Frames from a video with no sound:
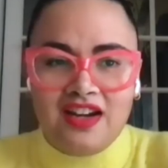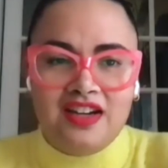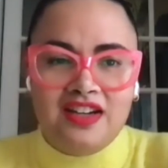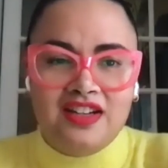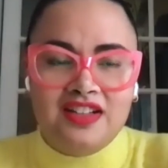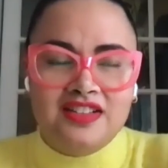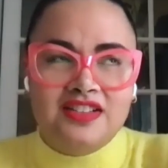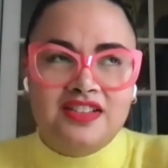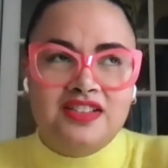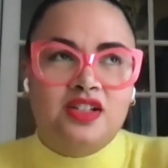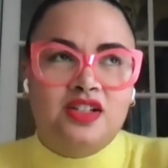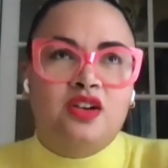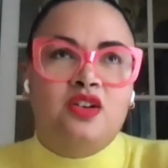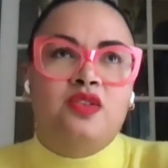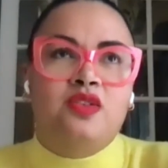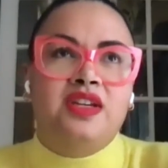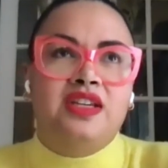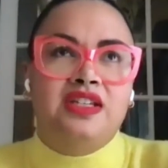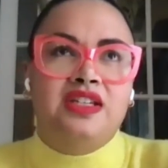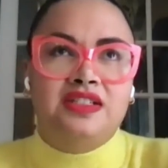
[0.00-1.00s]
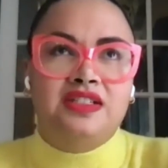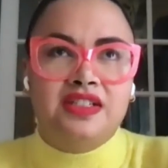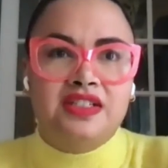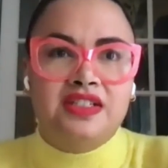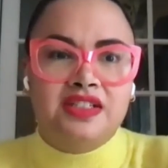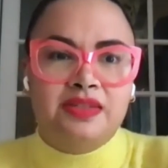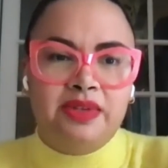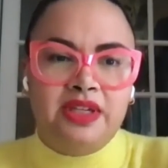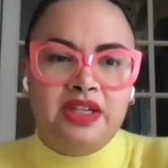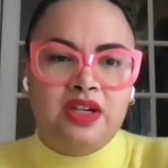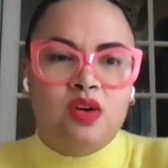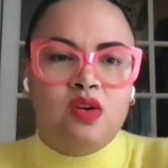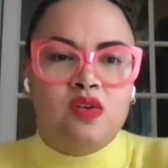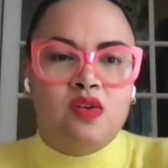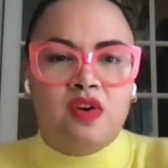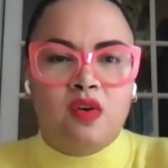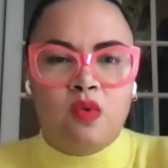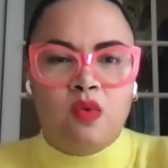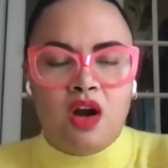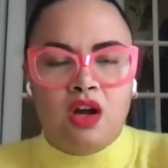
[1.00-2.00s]
it is so easy to be
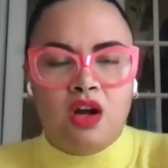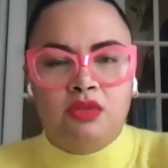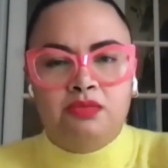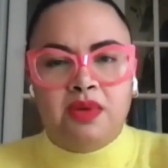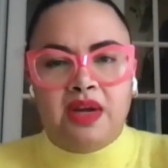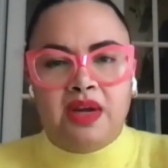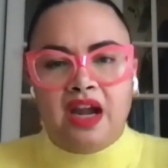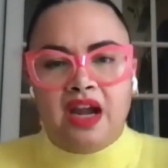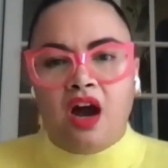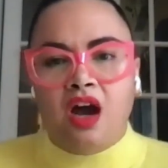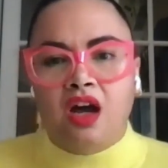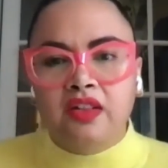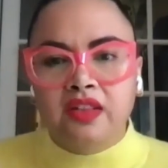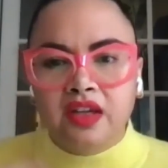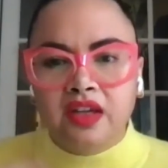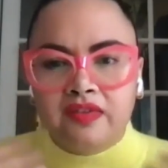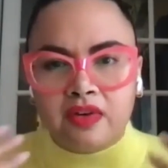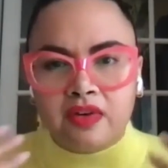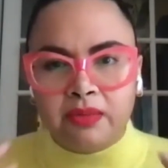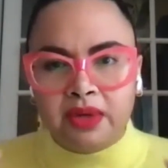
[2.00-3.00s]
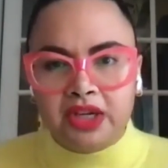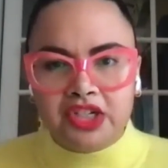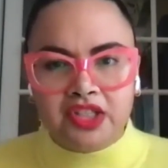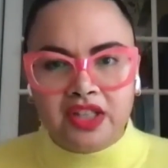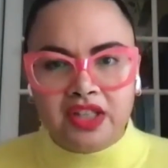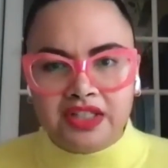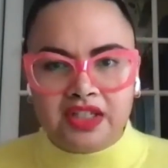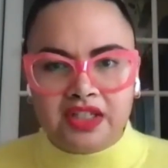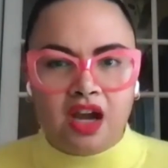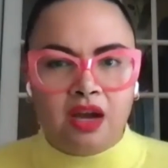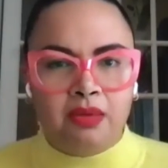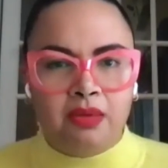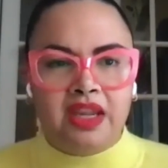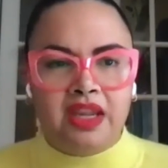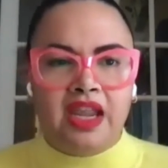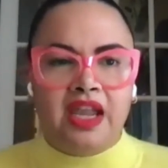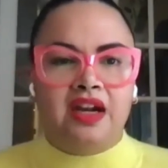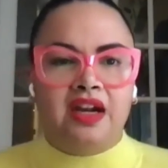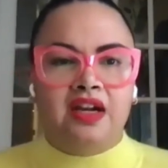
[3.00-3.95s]
overwhelmed by all the information that's coming at